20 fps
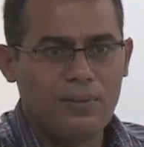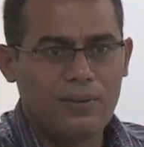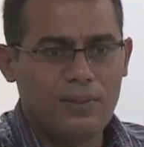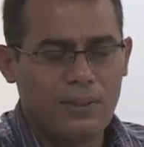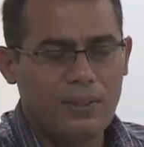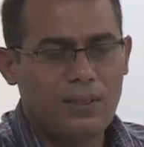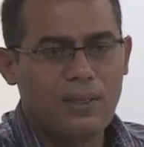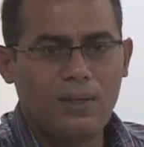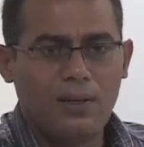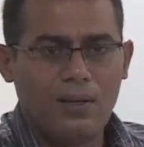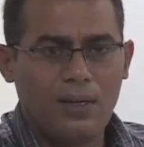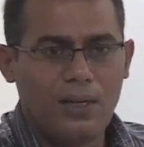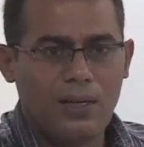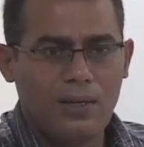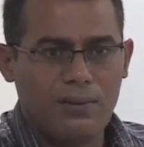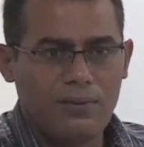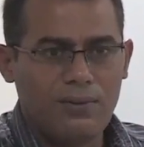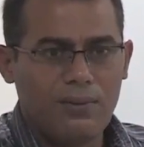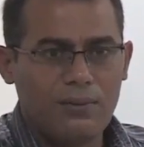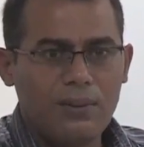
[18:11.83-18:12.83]
third order
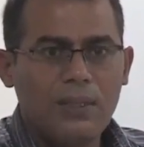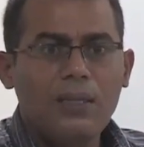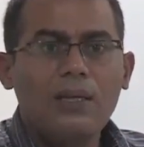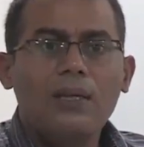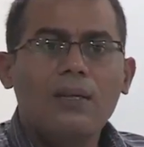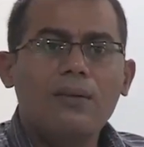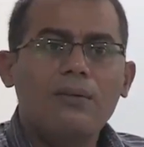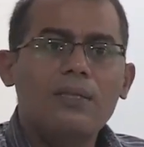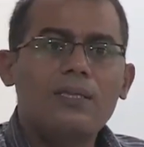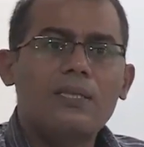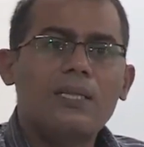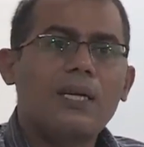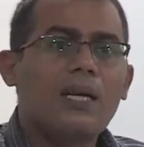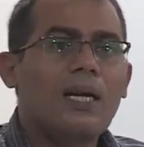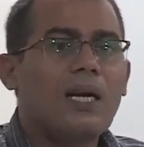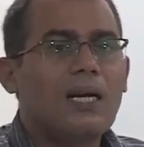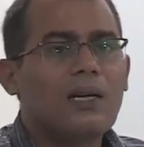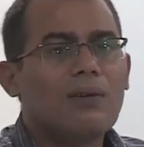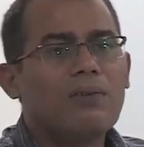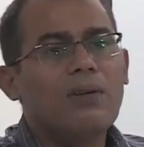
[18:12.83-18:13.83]
landform. Western
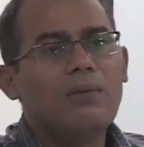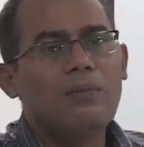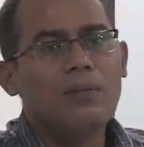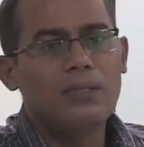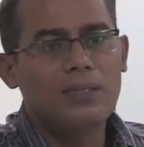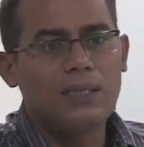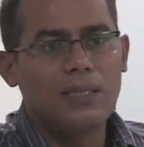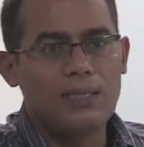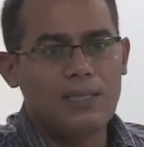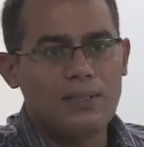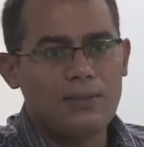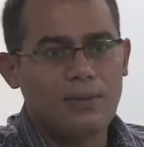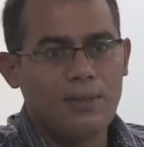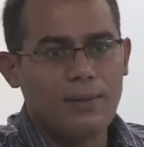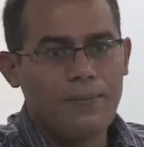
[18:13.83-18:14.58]
Ghat will be such.